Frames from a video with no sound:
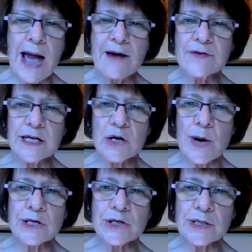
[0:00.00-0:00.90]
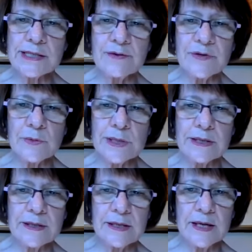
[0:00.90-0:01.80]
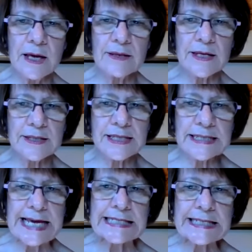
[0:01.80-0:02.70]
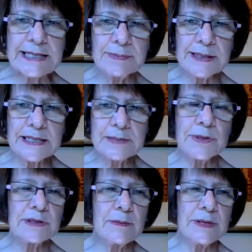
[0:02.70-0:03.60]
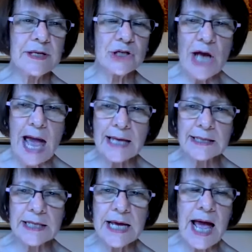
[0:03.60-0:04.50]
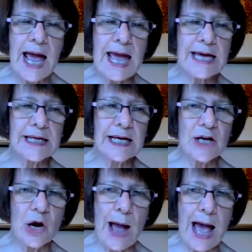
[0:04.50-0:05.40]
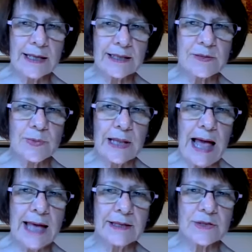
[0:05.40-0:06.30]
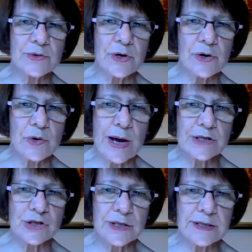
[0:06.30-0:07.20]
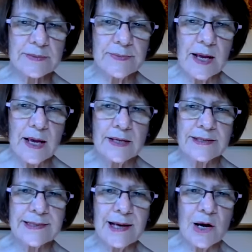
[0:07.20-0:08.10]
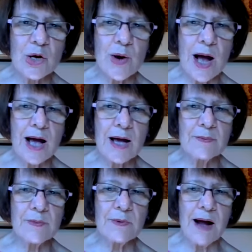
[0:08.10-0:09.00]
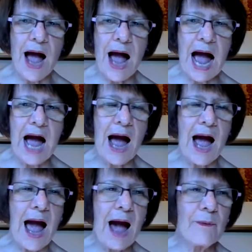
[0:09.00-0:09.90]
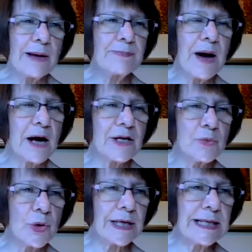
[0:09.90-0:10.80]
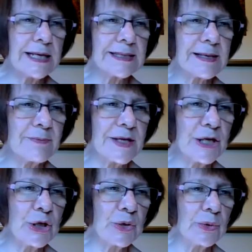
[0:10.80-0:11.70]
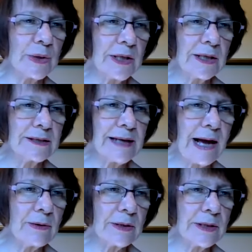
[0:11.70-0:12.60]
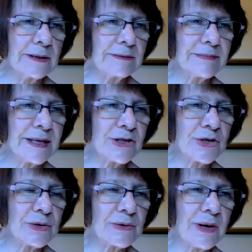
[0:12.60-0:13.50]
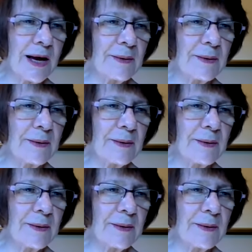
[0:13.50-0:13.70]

have any questions everyone that is attending please put them in the chat and i know alex will answer your questions so um, what are you working on something new now that i am